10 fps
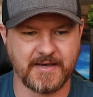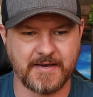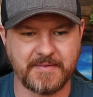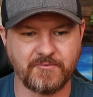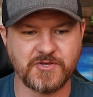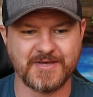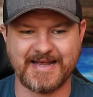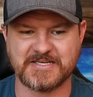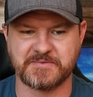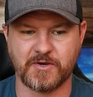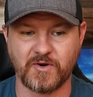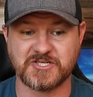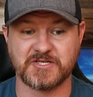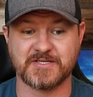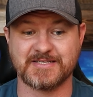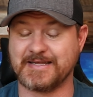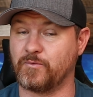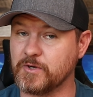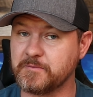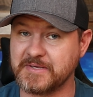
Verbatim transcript: Um, that way you can ask me questions because I will